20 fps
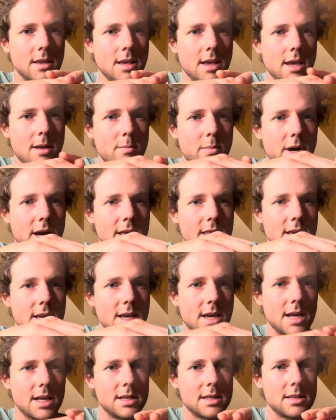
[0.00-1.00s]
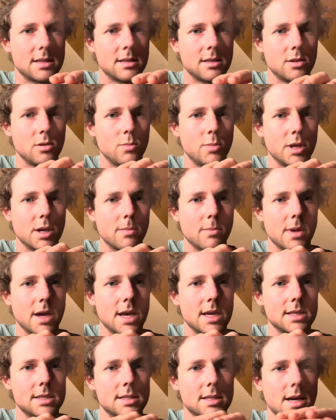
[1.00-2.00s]
And by the end, you'd be
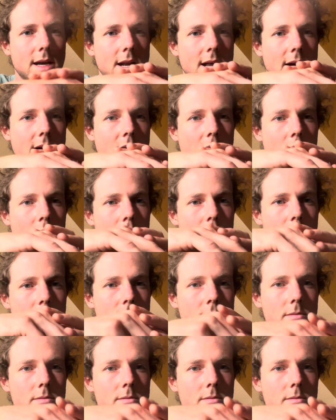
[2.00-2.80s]
amazed at how